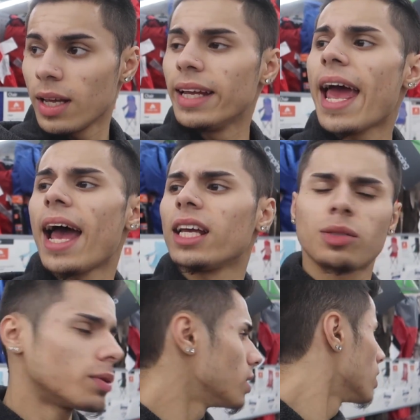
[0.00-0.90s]
Yeah,
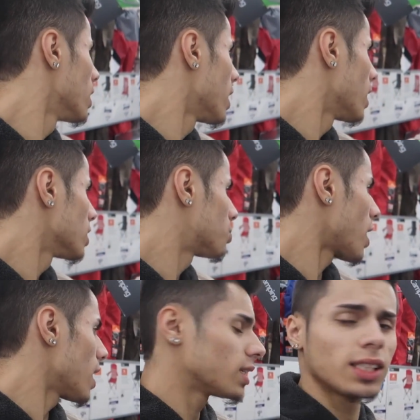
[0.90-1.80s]
he's
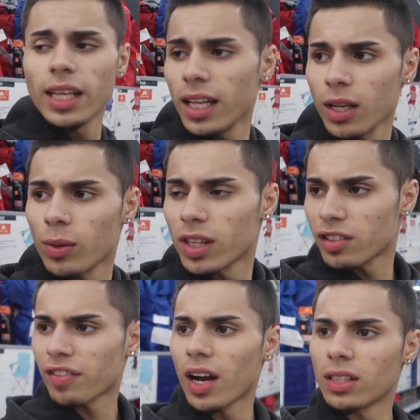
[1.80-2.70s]
probably stealing with
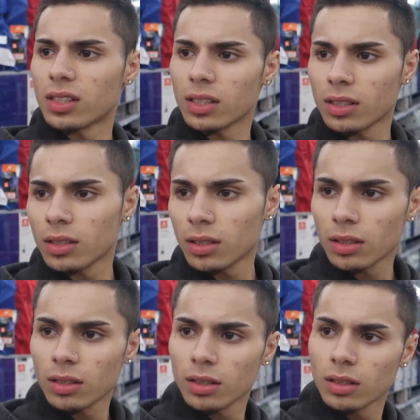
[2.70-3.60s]
his friends. He's
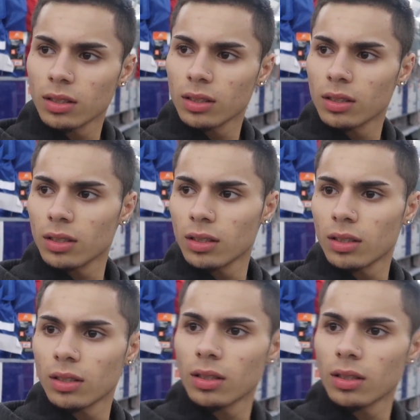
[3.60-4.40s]
the one trying